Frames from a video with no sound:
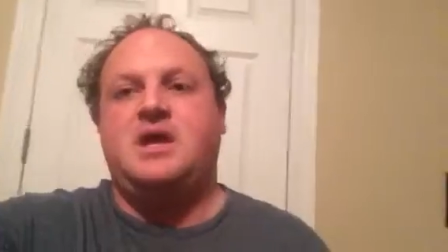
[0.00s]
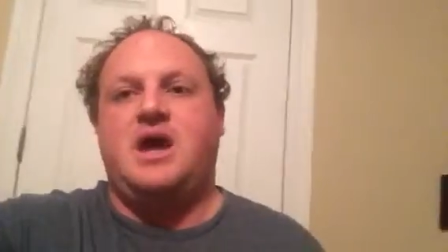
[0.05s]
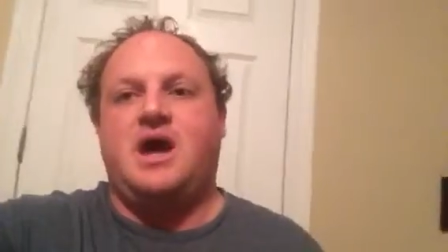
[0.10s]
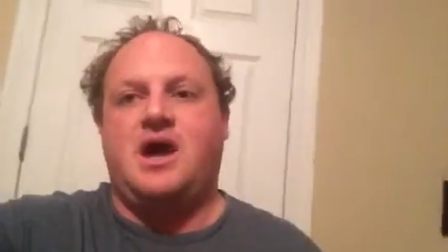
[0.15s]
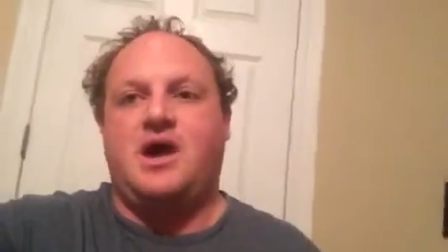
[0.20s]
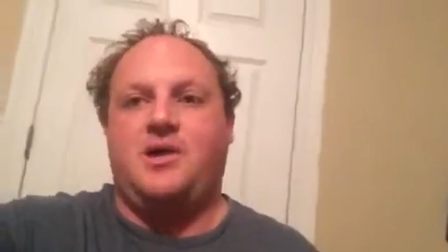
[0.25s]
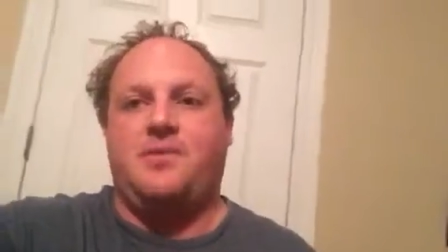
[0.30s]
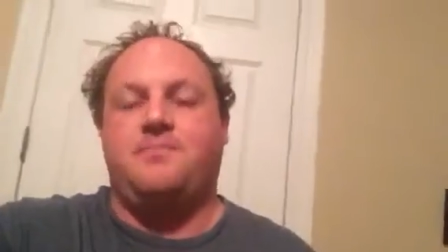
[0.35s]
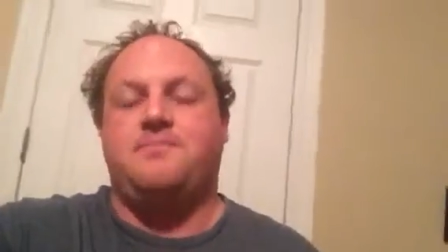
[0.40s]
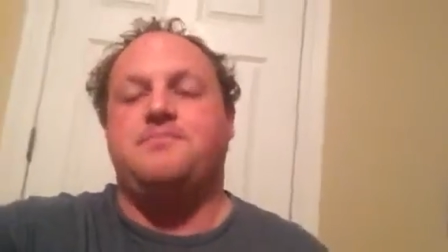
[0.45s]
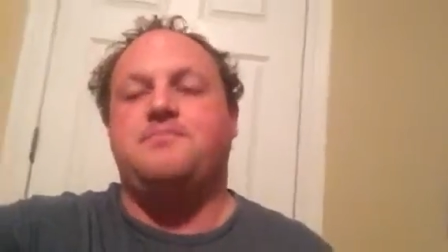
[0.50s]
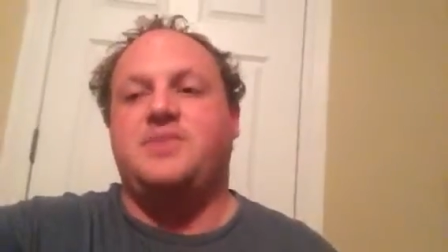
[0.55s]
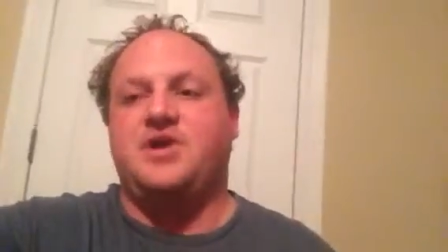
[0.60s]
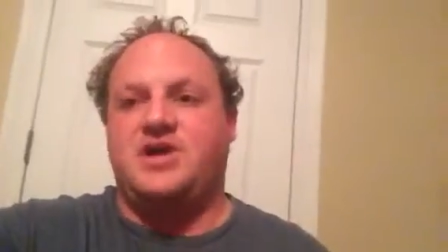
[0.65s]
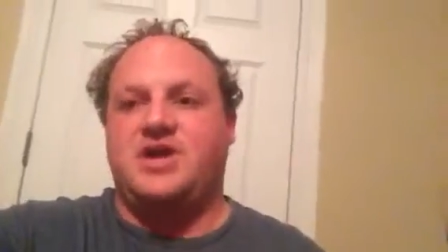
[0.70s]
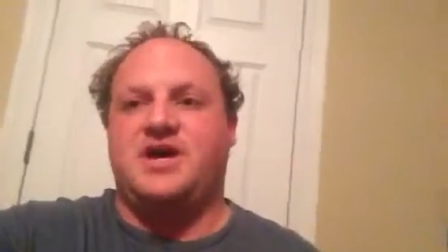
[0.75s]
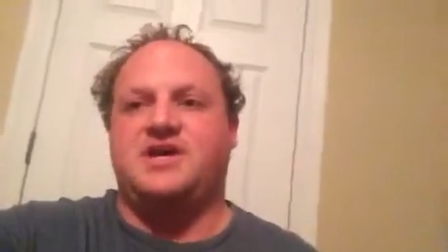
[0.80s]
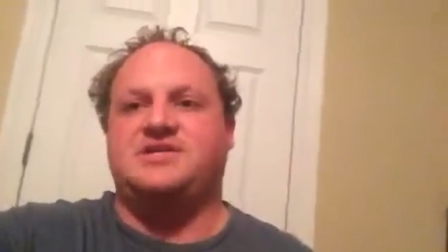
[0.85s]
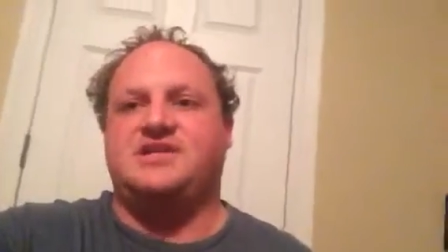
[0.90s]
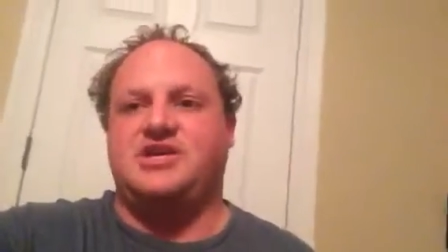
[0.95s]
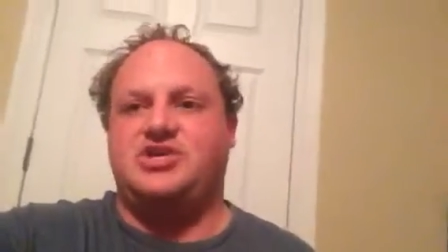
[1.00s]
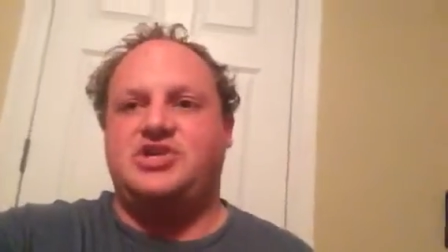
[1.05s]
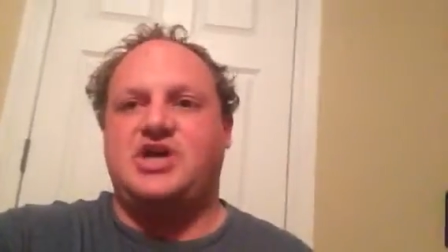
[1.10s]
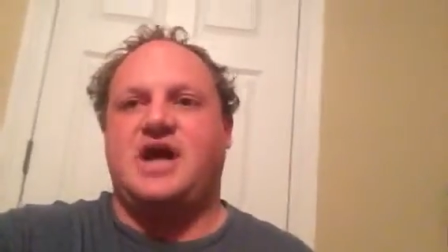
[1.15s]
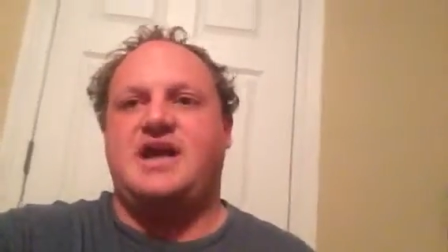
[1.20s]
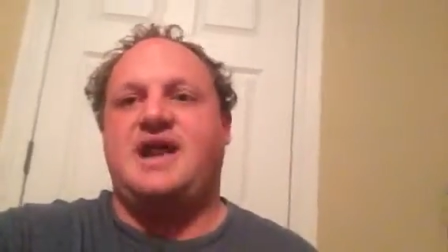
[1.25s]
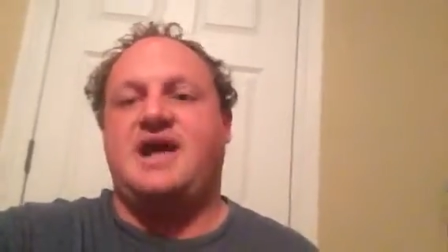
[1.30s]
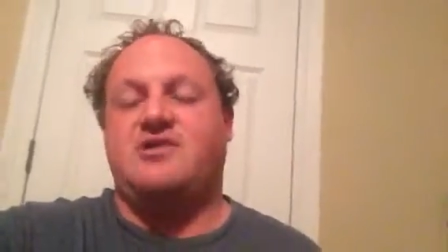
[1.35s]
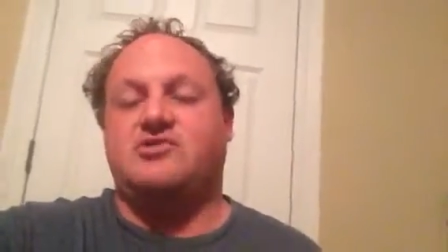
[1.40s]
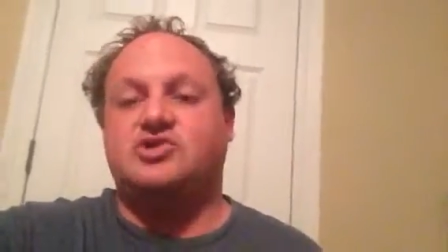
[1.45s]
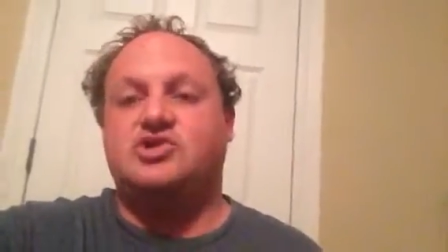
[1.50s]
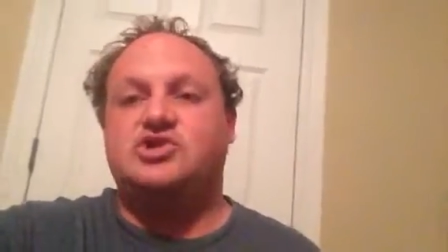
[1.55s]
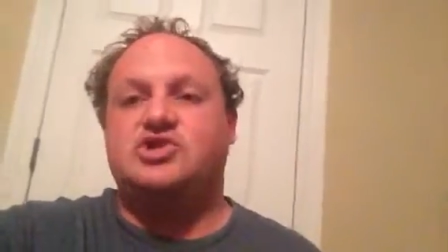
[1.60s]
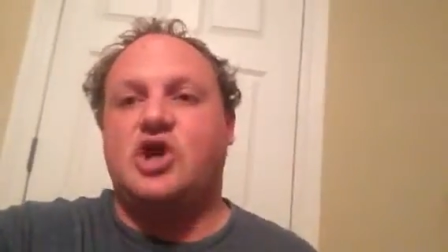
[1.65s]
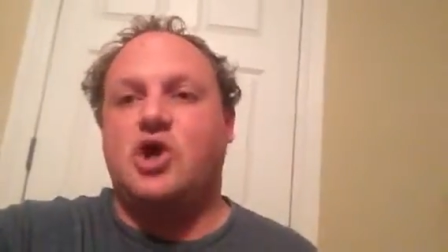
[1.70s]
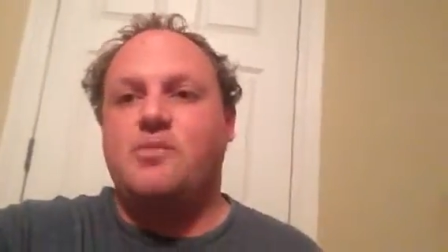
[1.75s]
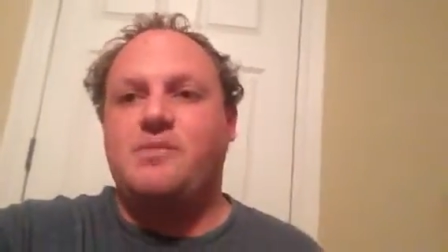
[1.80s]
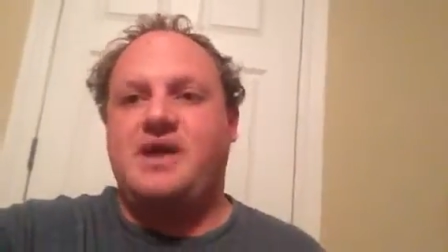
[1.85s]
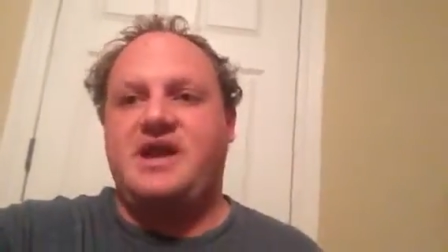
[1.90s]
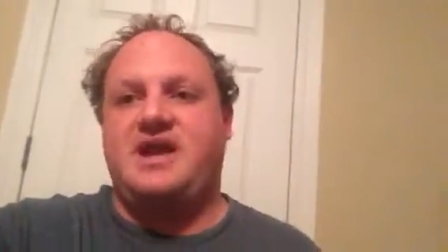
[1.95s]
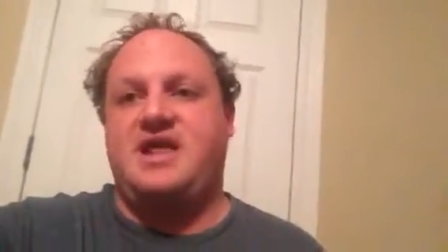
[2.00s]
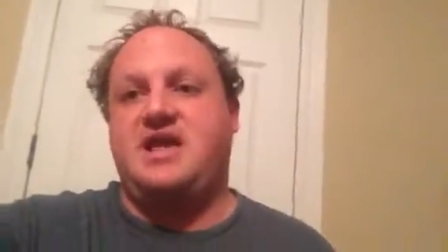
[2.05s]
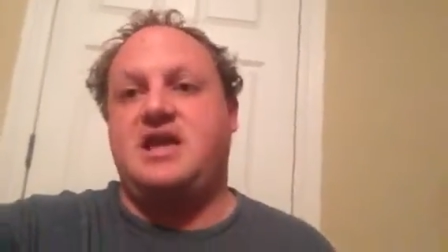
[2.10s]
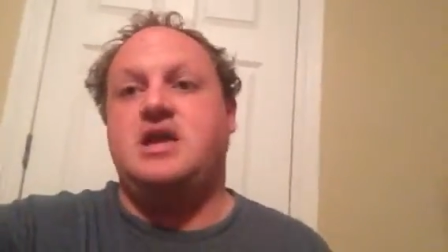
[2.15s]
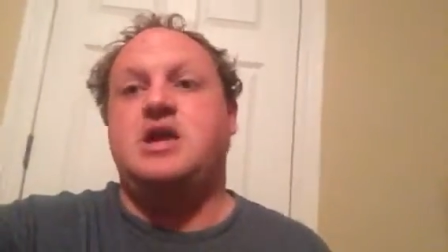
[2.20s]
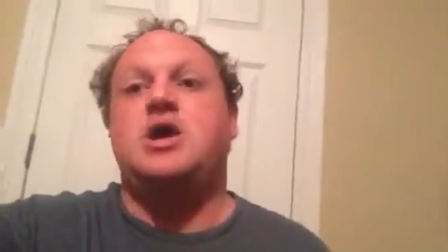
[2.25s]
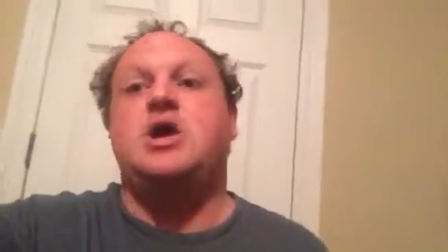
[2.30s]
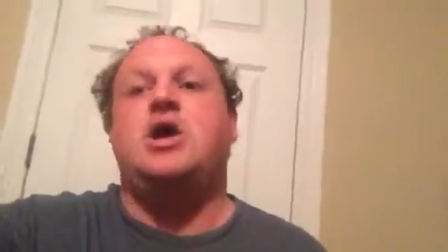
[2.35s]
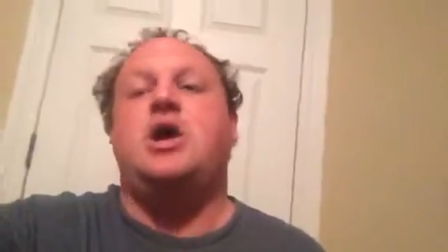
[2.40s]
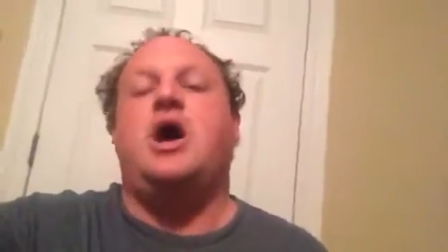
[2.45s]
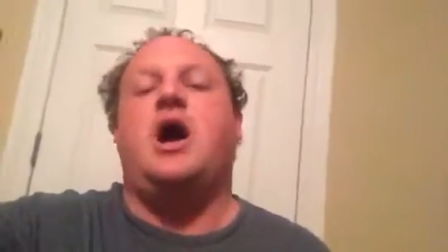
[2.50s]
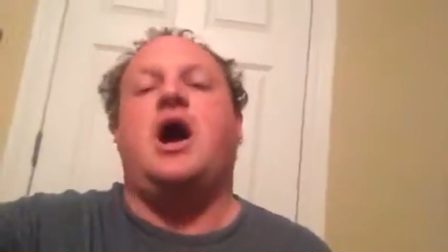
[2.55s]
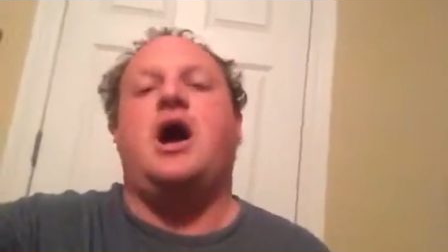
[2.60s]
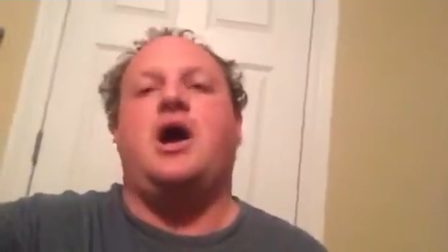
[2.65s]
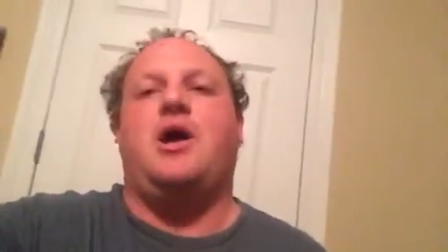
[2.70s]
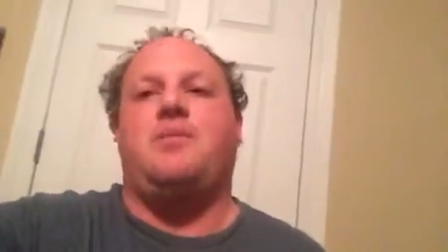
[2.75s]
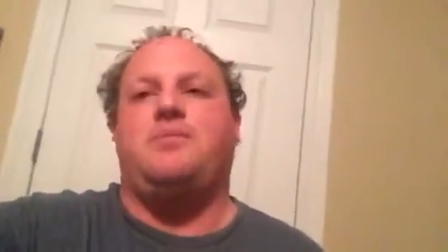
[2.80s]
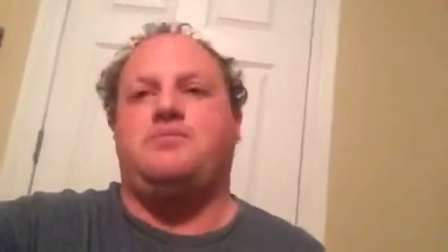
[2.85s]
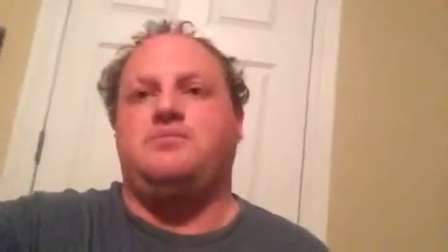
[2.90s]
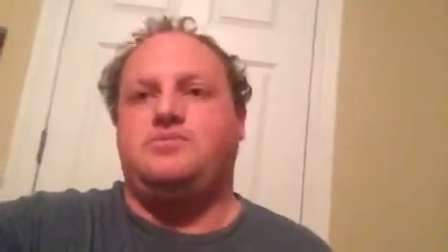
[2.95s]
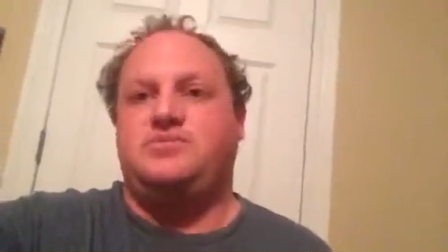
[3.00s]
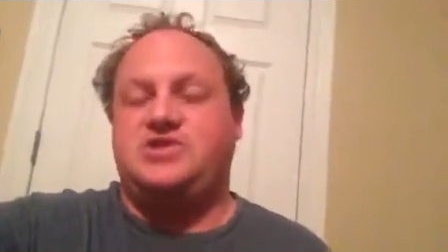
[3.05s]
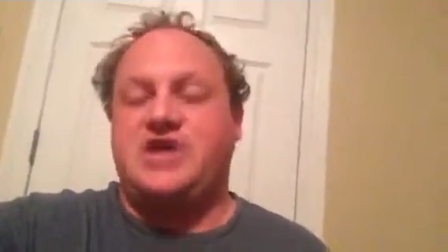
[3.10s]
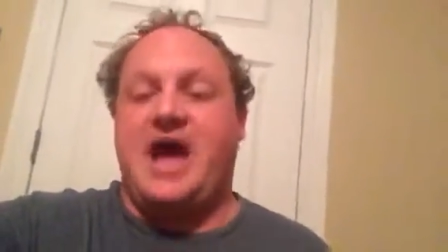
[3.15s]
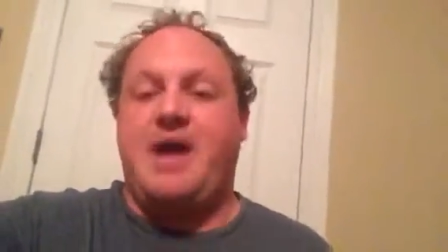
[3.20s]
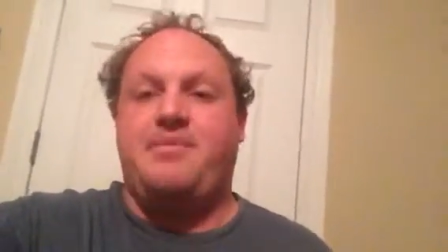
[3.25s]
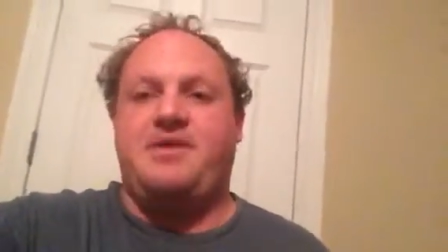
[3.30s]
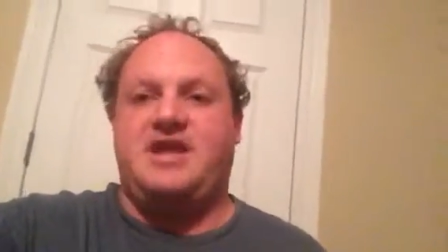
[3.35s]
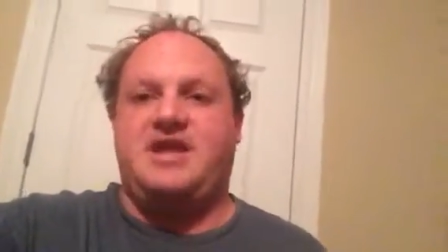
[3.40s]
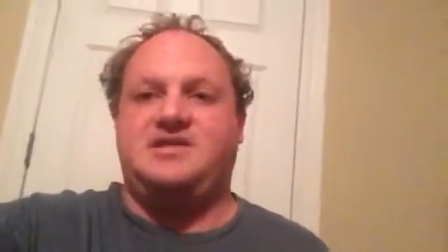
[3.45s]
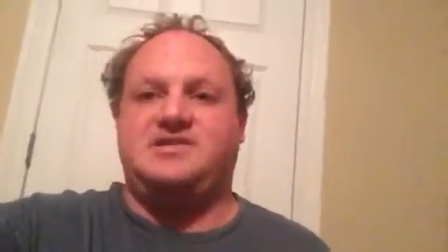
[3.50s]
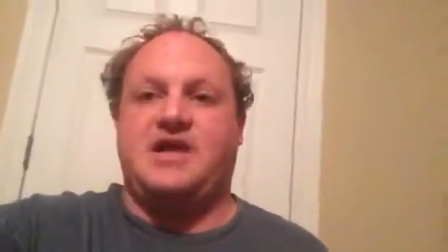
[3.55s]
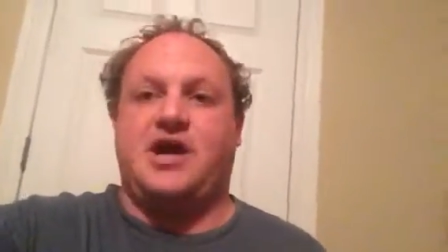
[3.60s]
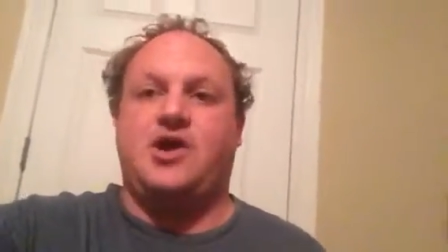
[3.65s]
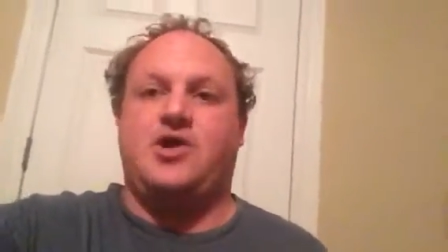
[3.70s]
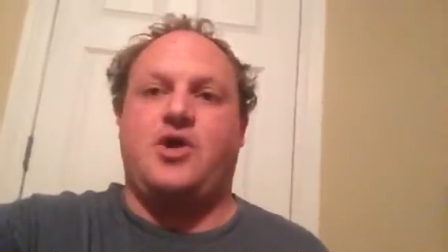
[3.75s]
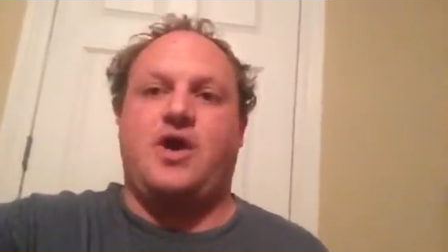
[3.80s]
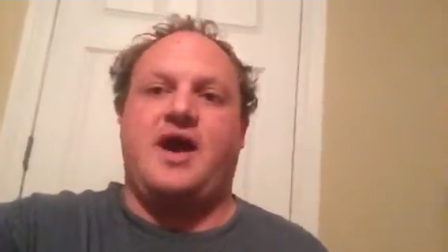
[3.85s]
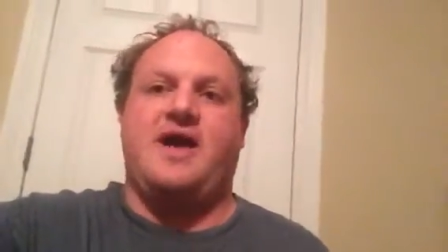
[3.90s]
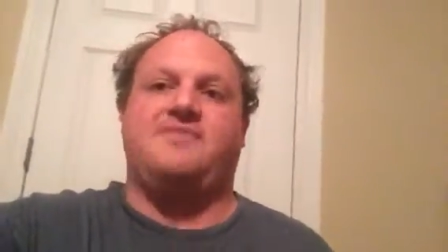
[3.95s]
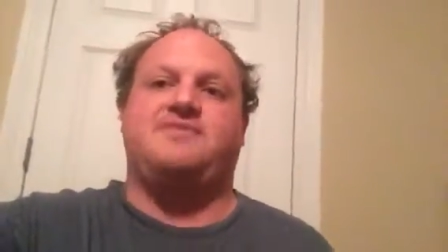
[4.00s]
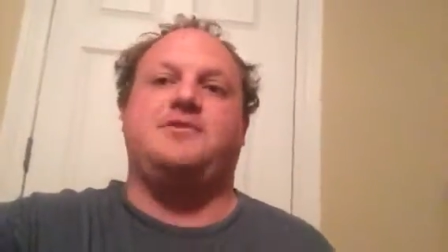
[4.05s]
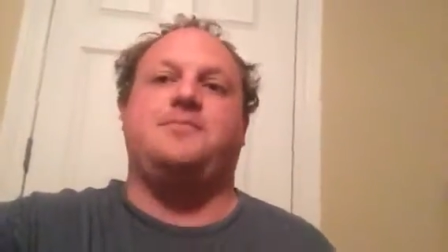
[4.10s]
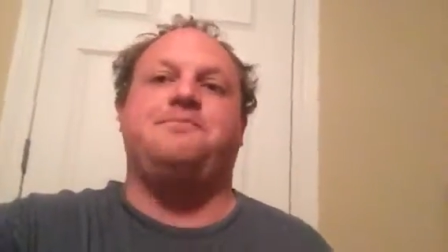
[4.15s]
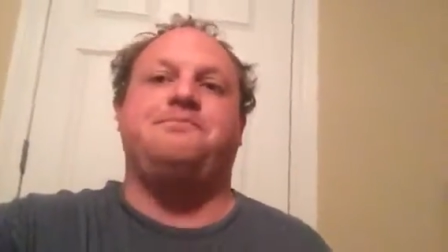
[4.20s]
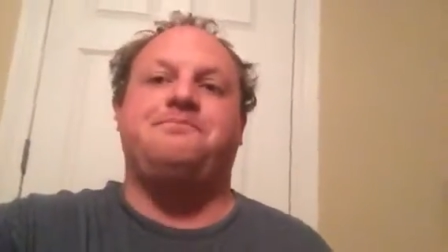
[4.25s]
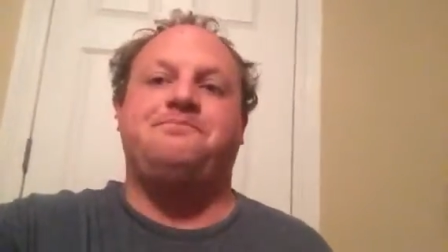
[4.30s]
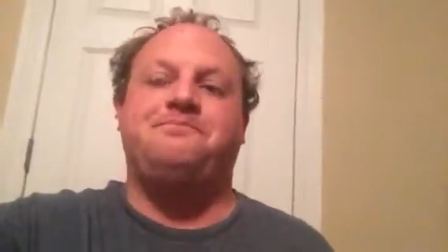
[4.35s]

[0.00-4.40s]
um, because they shot down so many um, Japanese aircraft.